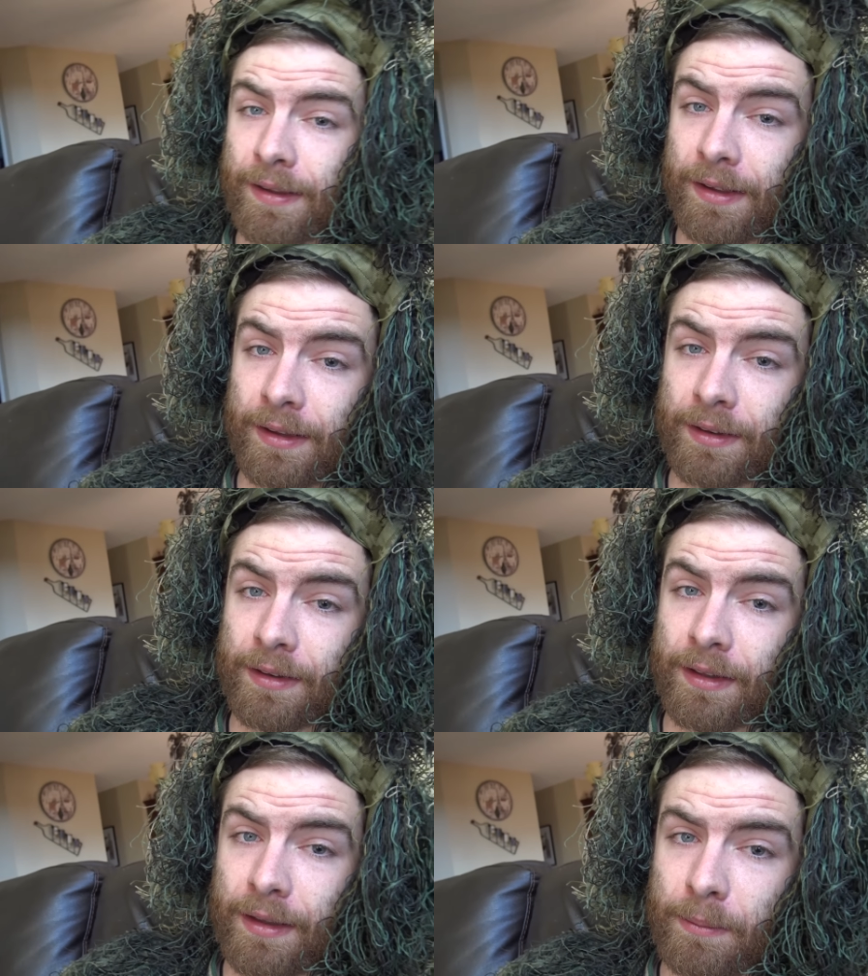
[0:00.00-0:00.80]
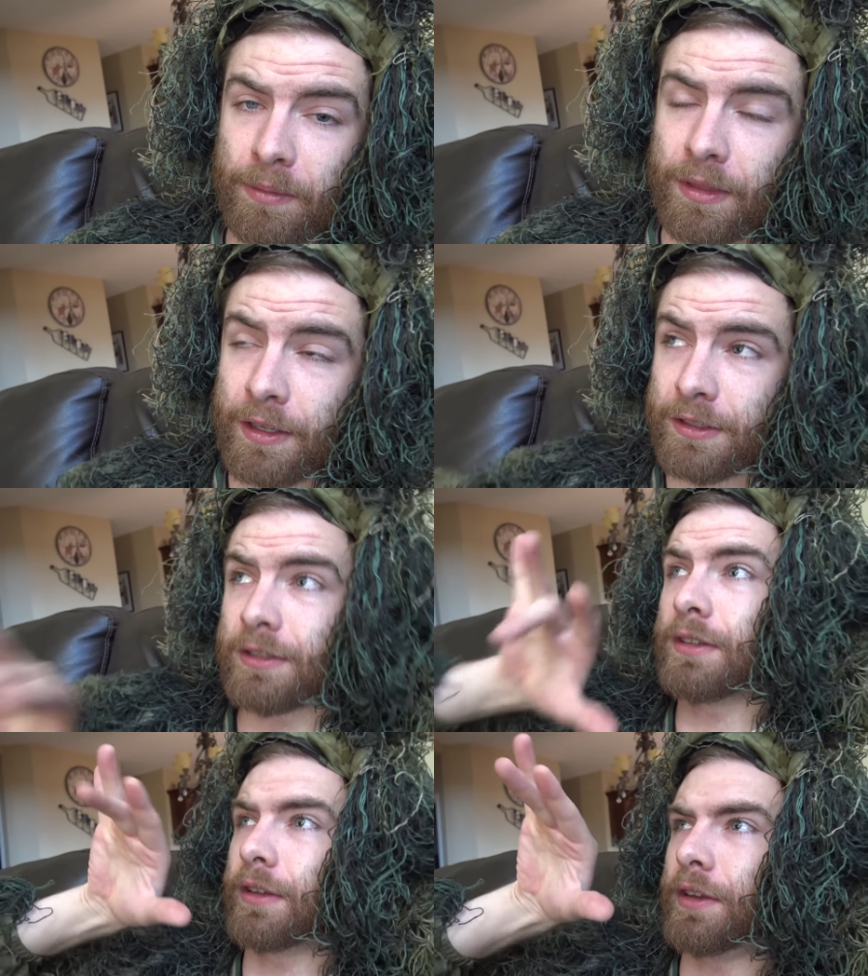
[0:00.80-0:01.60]
uh,
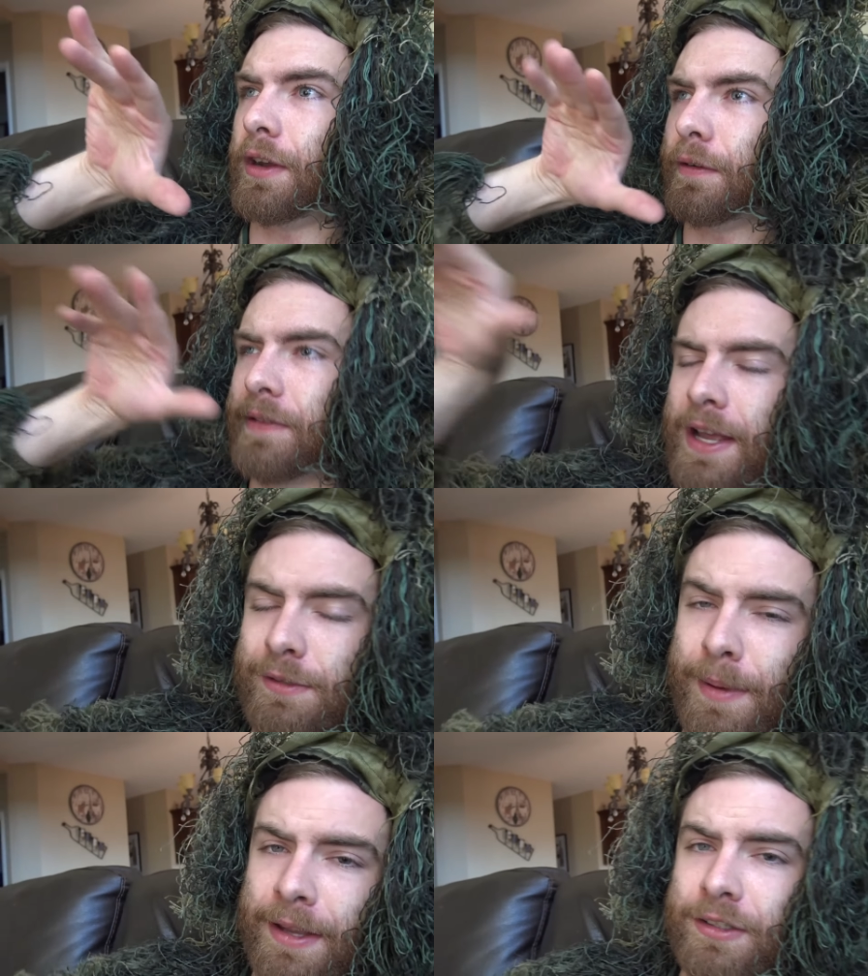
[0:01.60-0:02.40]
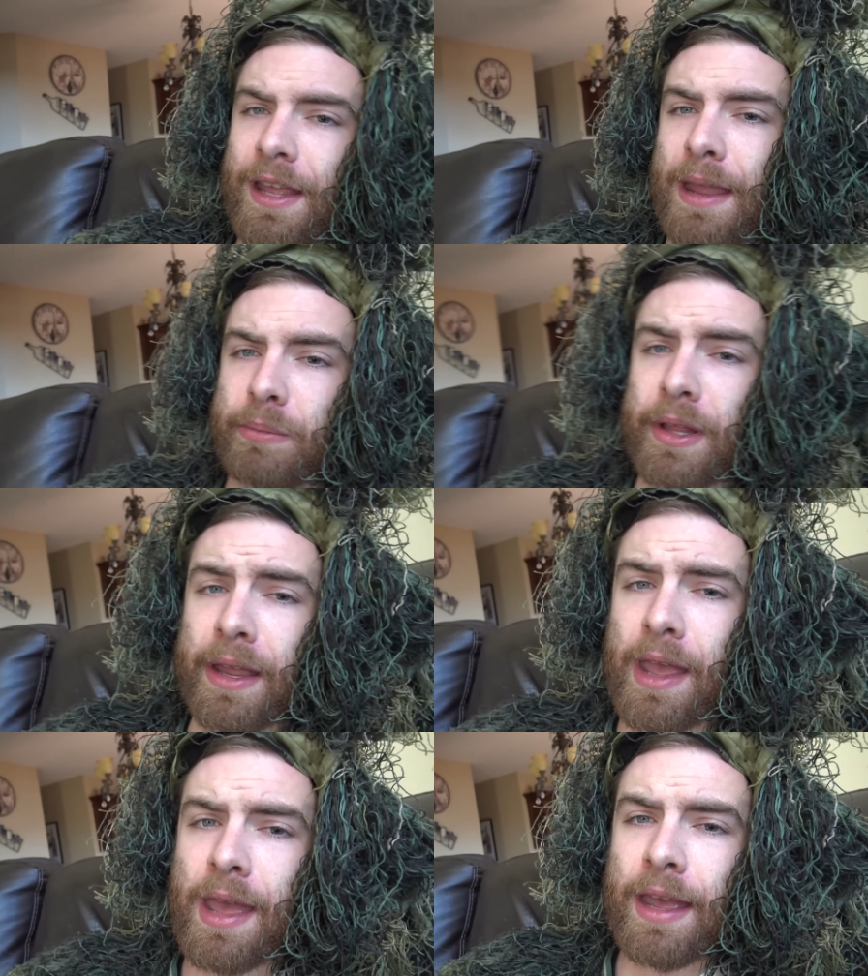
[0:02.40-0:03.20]
this you know fast paced
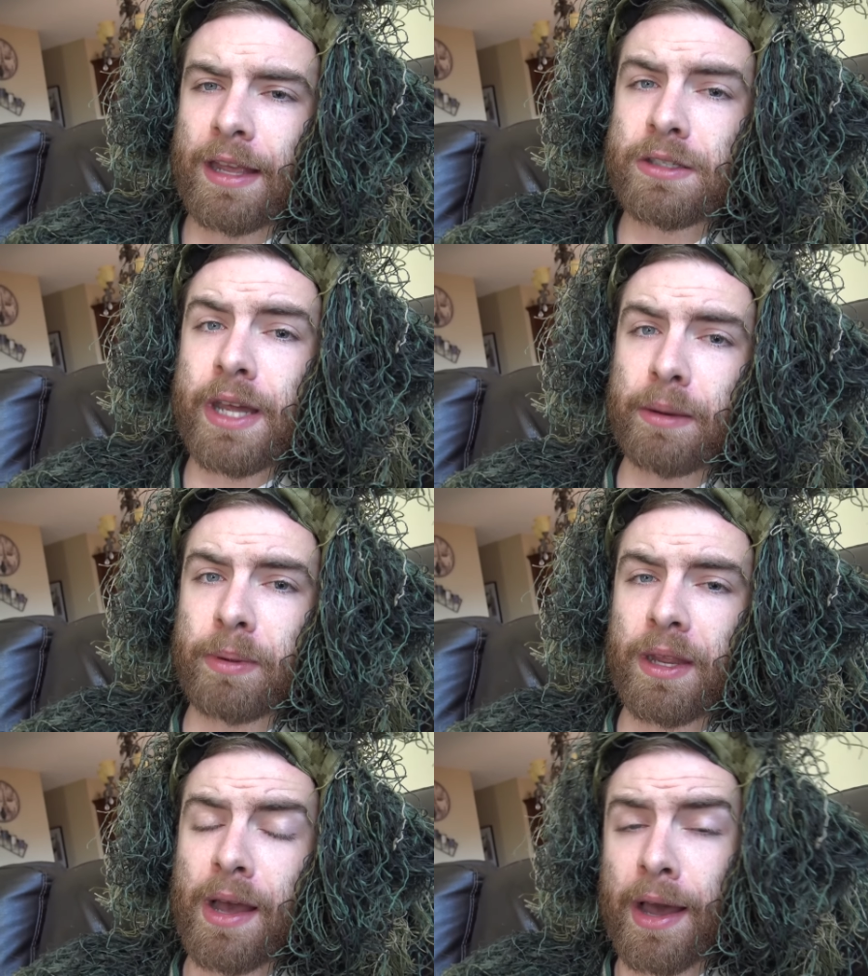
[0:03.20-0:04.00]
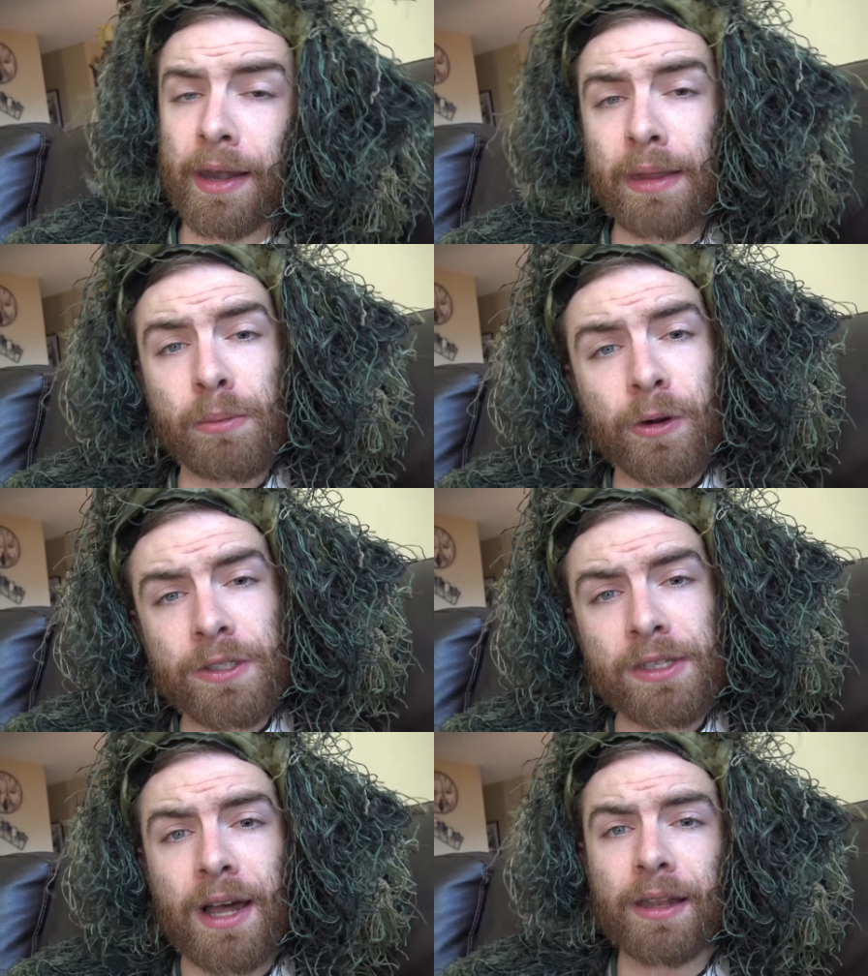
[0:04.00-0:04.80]
gameplay is going to be on a more
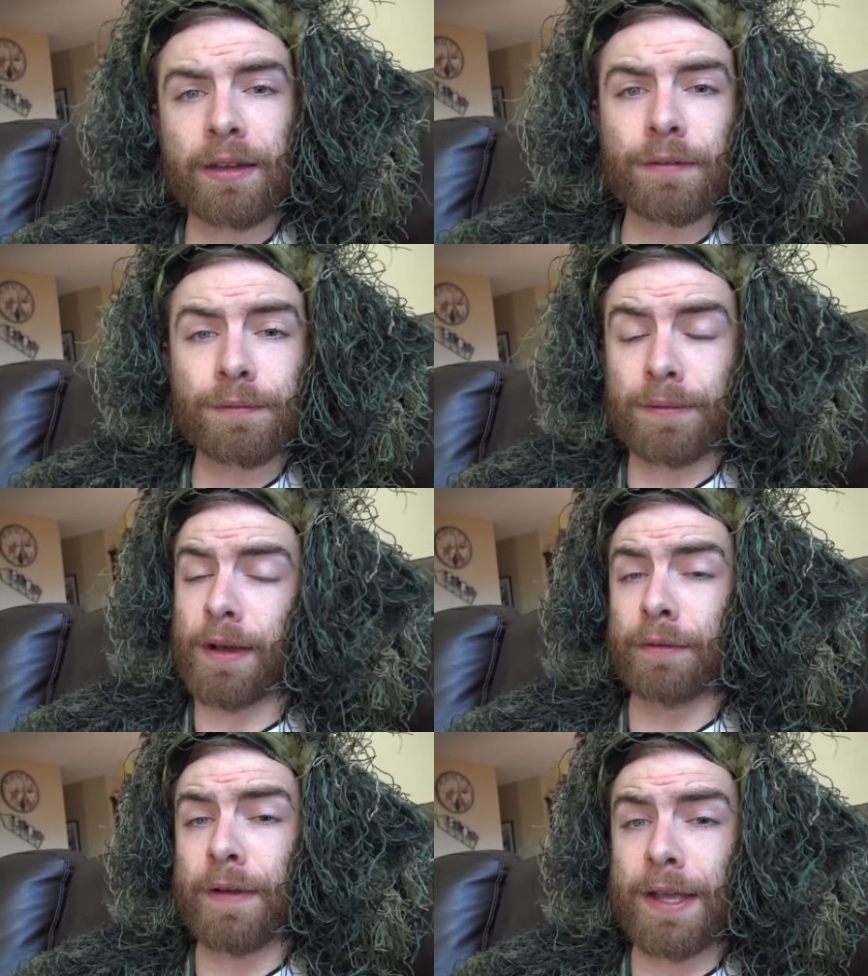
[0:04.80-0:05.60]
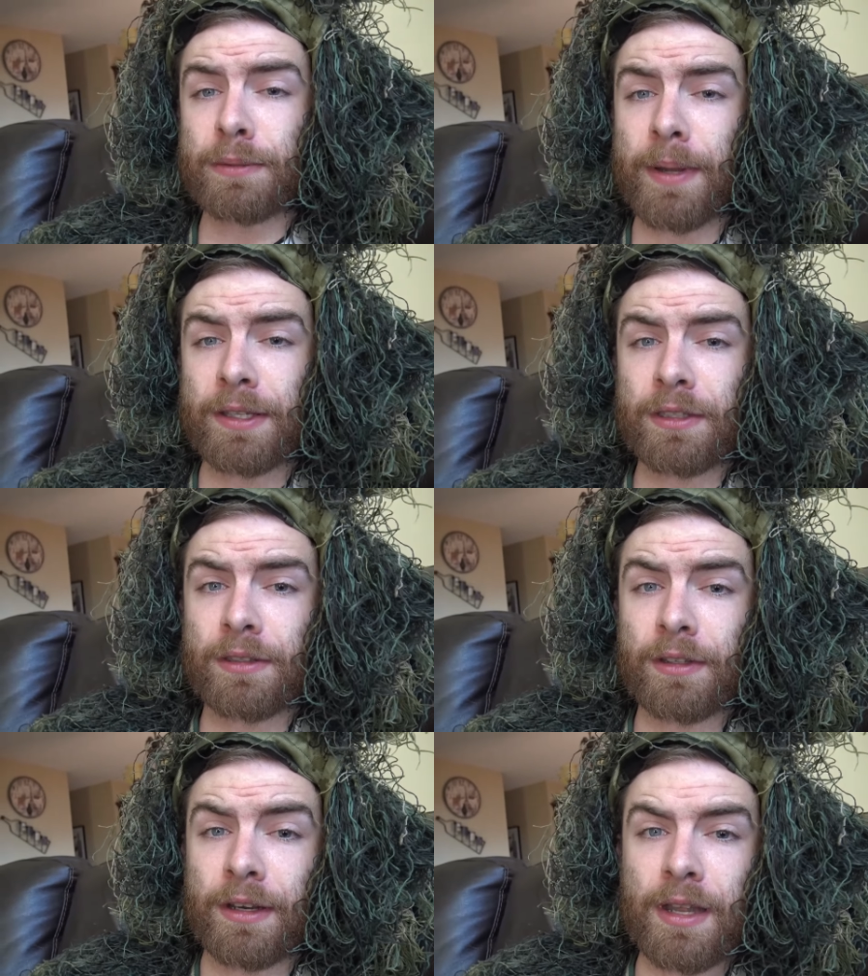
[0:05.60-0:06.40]
solid, uh, fast
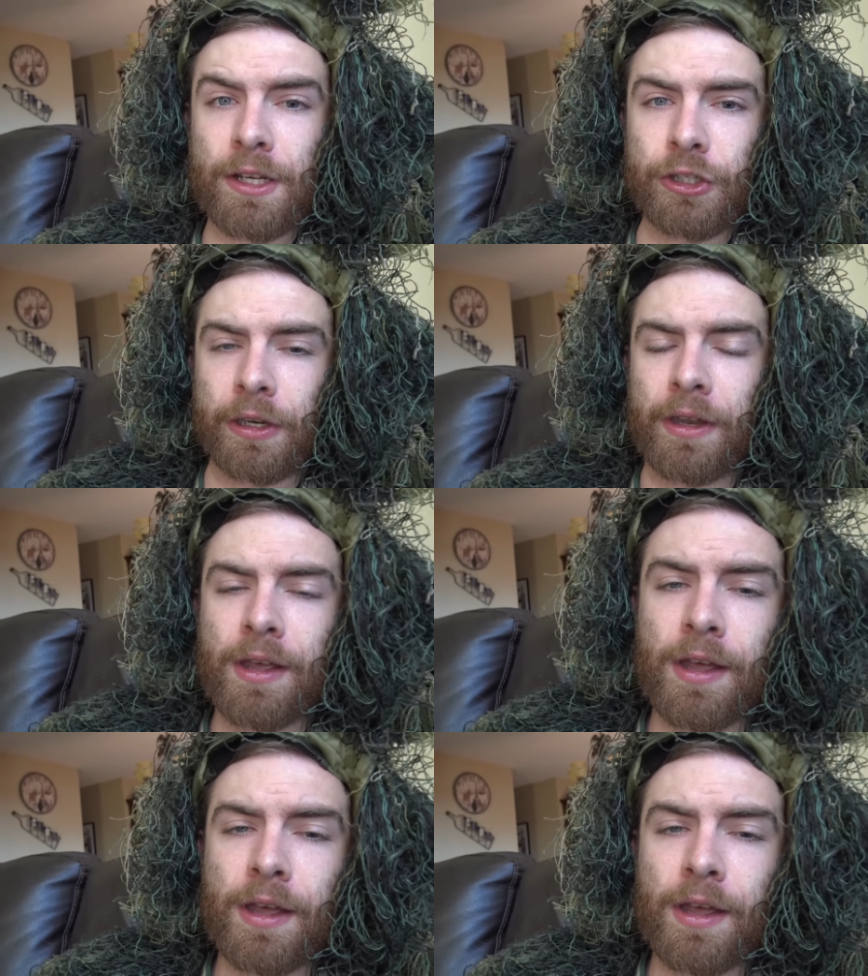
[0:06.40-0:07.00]
paced connection.